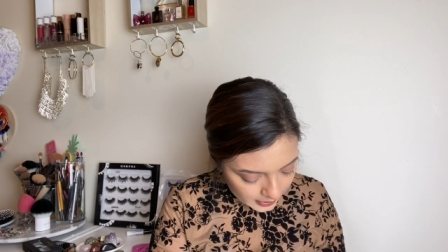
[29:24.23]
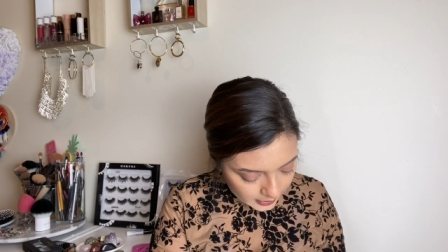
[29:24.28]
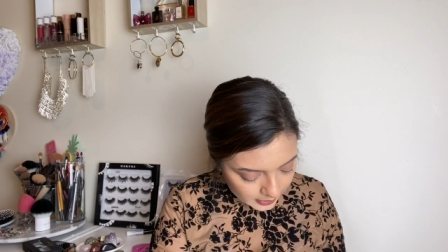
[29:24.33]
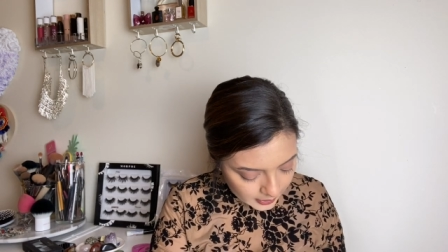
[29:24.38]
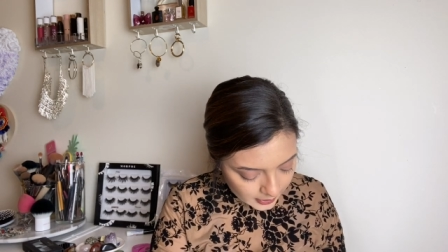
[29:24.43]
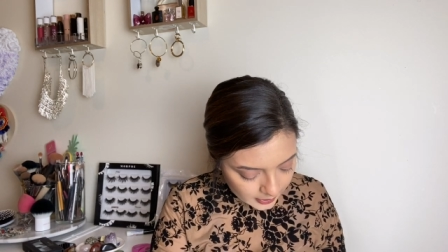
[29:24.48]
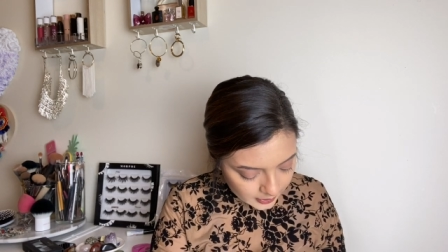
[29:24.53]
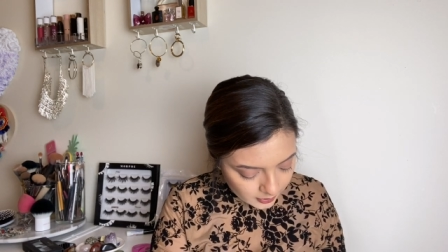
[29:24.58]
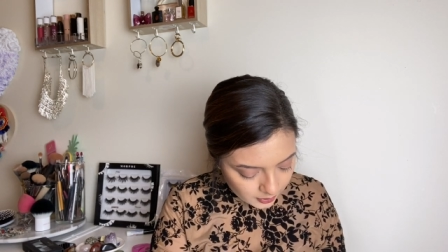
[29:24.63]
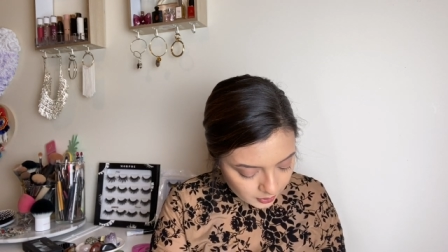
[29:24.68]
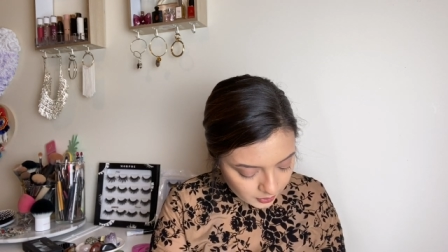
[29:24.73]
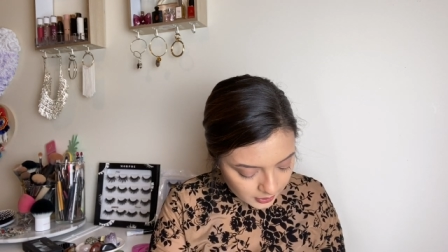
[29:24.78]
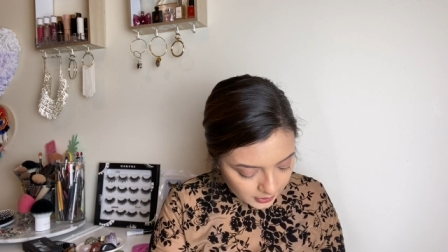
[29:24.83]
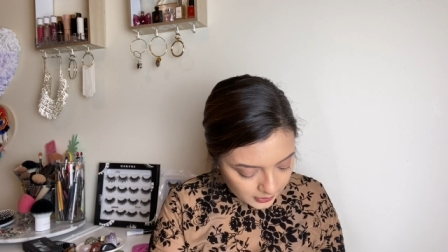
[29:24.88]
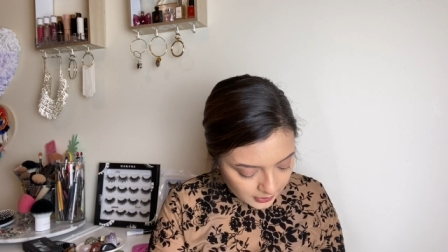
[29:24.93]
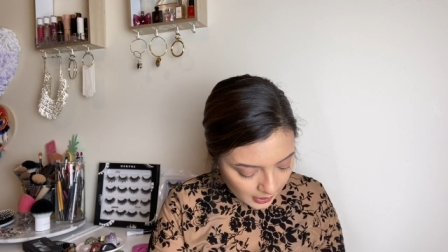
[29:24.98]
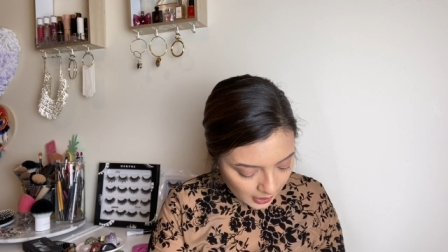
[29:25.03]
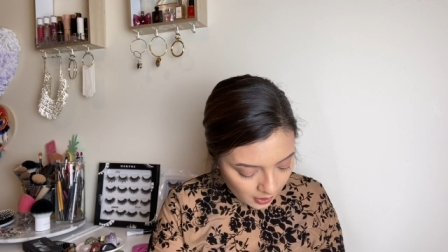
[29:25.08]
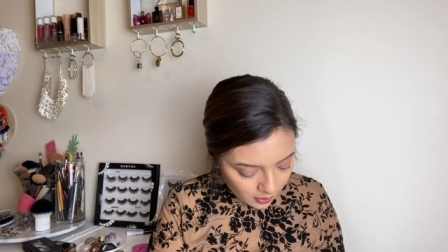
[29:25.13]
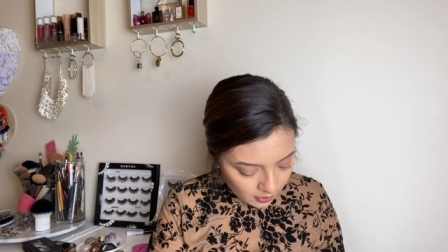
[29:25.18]
These you can
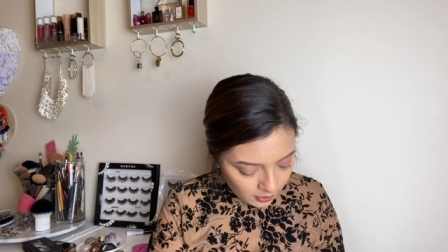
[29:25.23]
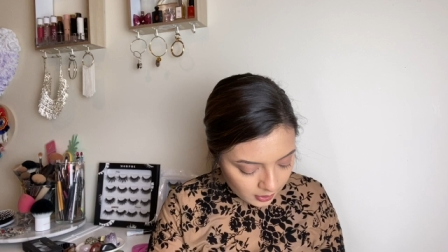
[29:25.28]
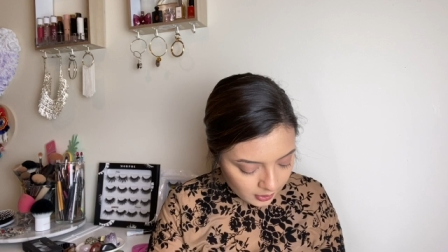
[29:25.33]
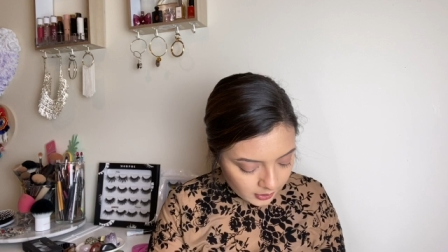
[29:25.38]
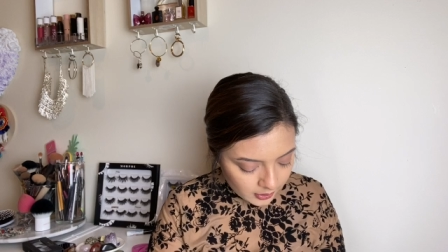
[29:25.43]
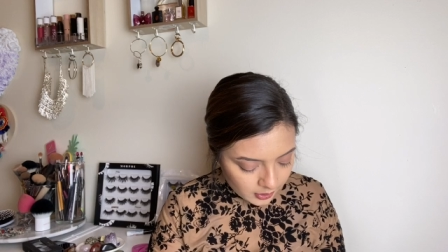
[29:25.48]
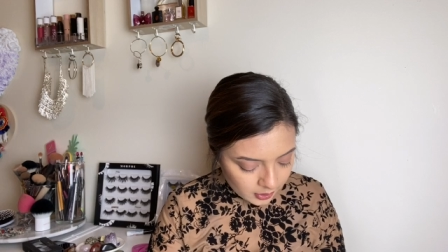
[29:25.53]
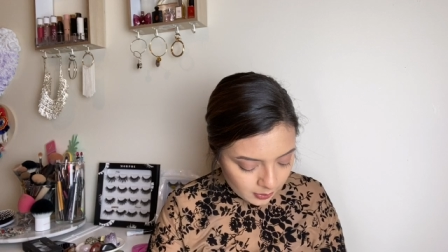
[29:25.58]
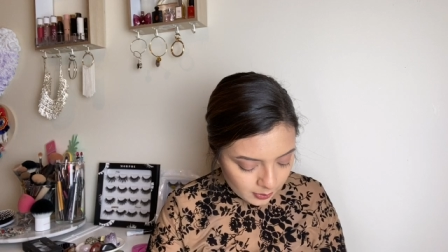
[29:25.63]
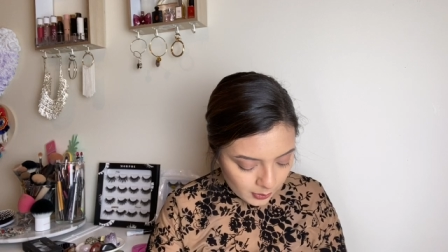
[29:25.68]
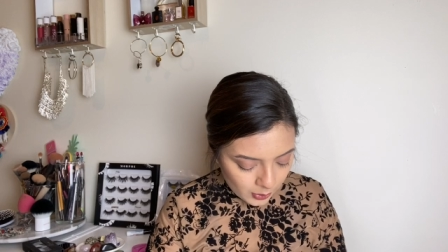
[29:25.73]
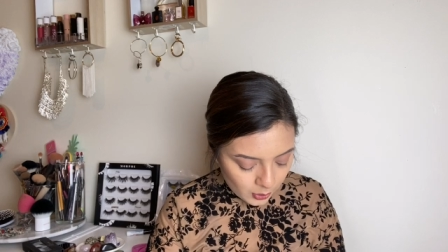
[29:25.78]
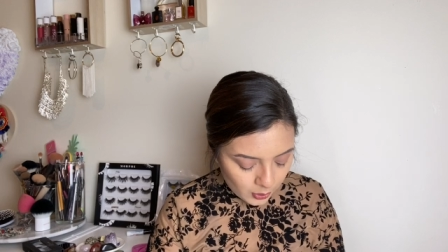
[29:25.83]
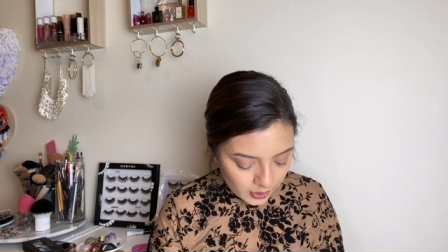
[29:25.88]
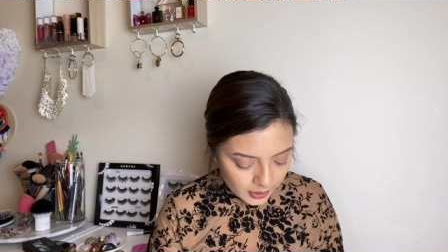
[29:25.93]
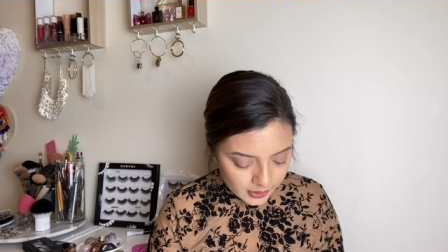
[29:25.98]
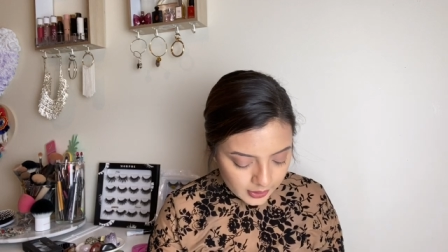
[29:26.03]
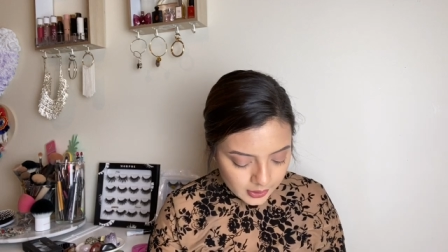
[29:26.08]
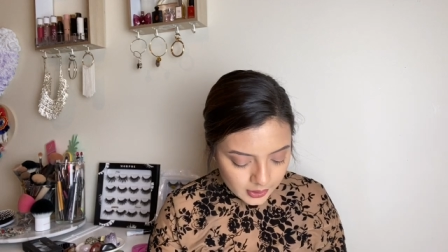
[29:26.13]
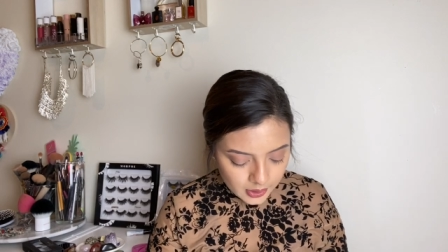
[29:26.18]
tell a little
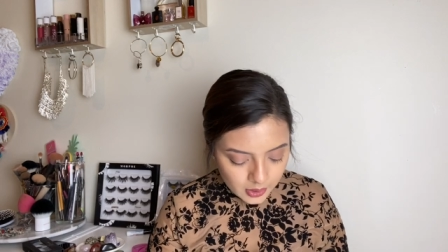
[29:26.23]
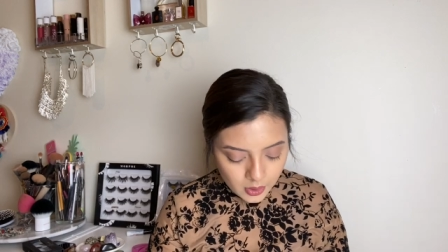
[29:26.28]
more